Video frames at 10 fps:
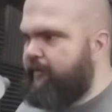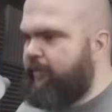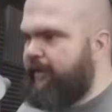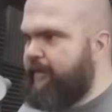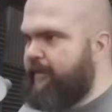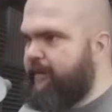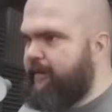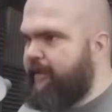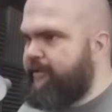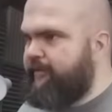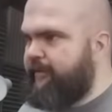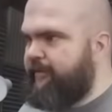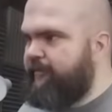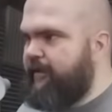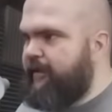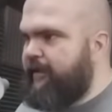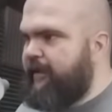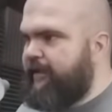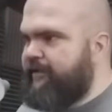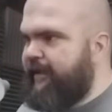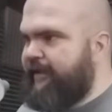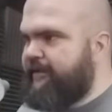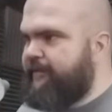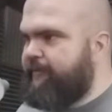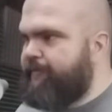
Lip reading: place this statue here, it checks.